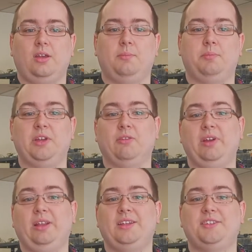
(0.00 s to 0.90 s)
Be
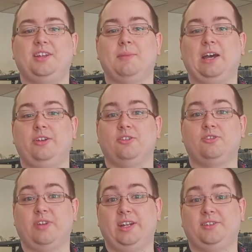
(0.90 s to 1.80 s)
realistic about your
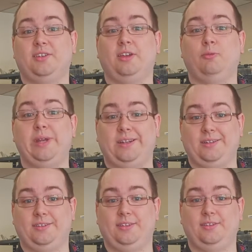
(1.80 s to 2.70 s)
strengths and
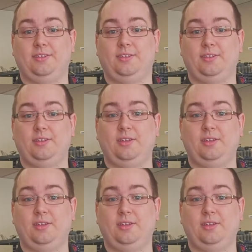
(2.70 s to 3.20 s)
weaknesses.